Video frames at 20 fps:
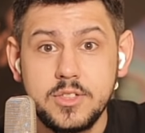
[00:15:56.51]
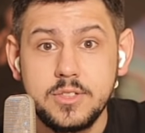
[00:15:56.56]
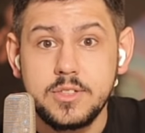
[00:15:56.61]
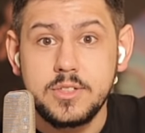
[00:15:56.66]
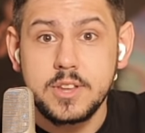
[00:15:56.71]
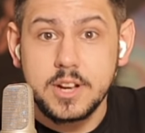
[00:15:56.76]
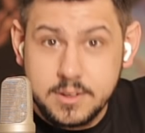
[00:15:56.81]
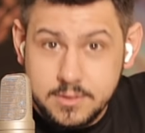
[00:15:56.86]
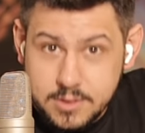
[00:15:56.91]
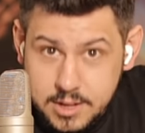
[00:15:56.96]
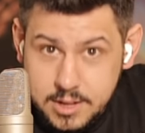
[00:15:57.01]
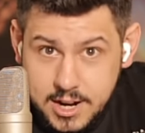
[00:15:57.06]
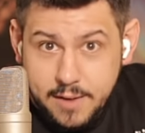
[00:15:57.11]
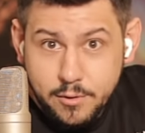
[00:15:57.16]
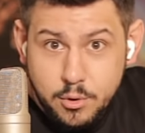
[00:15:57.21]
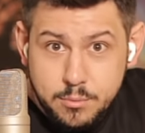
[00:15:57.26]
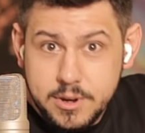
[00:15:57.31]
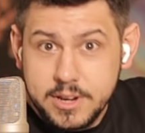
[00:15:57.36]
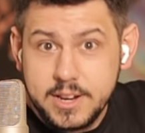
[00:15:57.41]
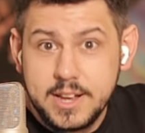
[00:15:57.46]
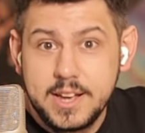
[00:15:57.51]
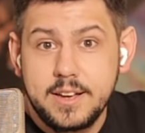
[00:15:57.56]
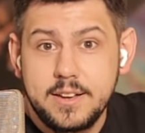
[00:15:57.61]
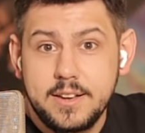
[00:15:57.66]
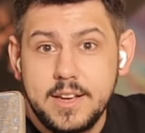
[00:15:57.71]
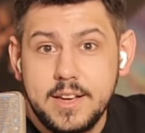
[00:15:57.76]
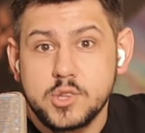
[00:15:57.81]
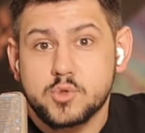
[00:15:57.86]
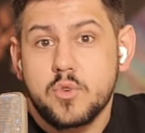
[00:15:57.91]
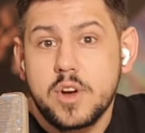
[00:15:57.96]
the government
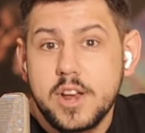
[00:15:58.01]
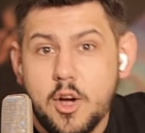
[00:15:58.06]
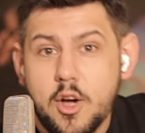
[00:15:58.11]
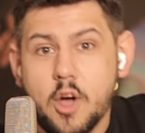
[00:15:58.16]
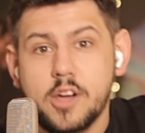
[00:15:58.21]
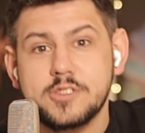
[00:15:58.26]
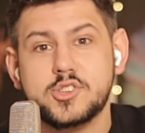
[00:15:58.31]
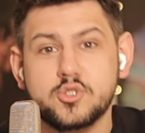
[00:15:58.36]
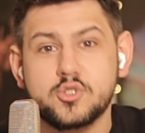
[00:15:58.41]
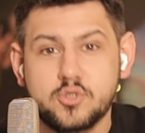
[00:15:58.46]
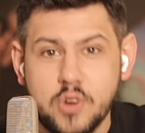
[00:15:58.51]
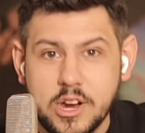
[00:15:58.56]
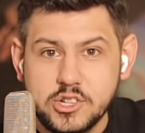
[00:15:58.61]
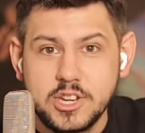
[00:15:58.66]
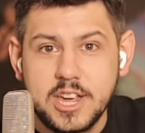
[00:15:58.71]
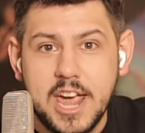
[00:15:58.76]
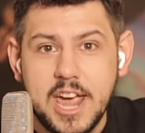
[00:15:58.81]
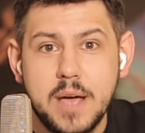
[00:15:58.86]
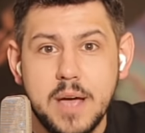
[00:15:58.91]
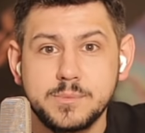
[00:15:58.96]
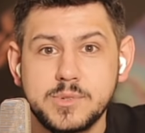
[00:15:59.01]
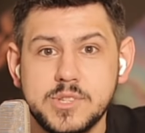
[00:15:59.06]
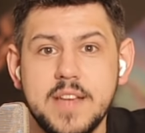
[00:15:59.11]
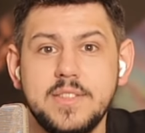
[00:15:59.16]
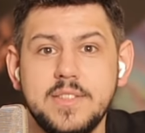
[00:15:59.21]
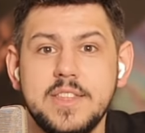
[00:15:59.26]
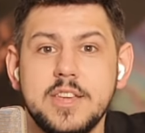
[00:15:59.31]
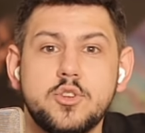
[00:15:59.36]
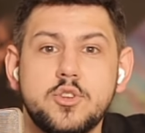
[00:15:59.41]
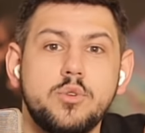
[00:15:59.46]
is running concentration camps
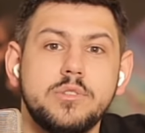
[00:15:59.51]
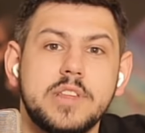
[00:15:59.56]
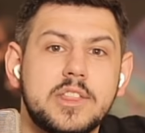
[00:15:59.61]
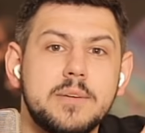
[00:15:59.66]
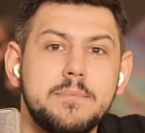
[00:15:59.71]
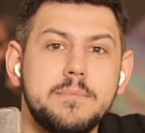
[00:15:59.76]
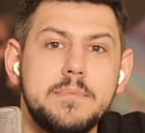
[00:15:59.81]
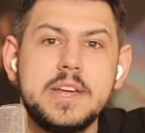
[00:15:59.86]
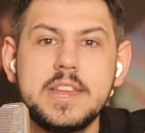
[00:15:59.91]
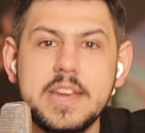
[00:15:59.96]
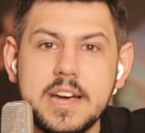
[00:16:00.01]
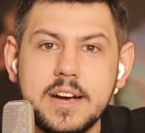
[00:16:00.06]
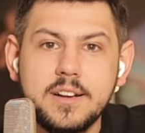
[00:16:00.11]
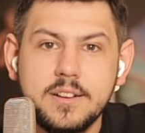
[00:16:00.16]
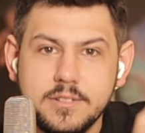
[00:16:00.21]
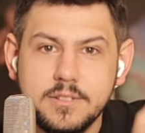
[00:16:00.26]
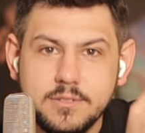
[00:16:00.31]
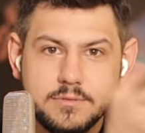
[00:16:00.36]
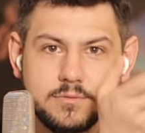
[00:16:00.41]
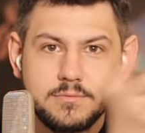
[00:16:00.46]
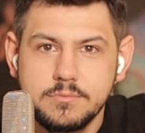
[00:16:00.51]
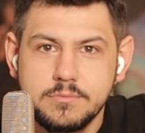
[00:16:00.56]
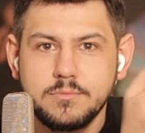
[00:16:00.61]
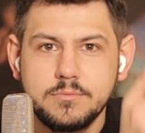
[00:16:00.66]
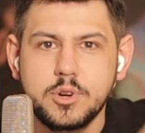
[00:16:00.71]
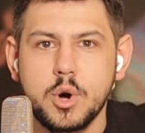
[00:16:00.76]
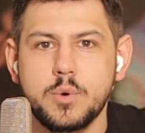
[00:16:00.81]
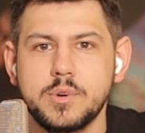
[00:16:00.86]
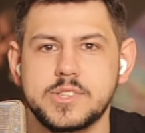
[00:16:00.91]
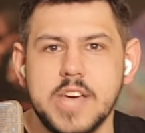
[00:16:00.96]
and they don't let the media
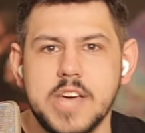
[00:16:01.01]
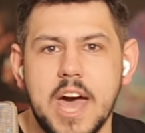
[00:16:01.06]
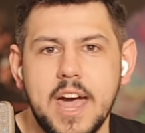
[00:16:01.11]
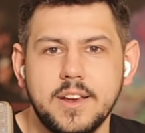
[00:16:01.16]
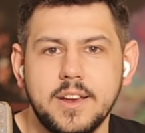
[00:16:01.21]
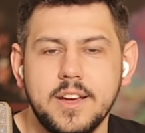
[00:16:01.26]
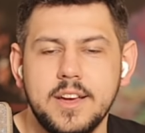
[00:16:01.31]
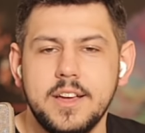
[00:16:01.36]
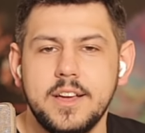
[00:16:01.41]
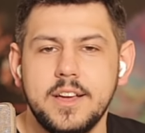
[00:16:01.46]
go inside?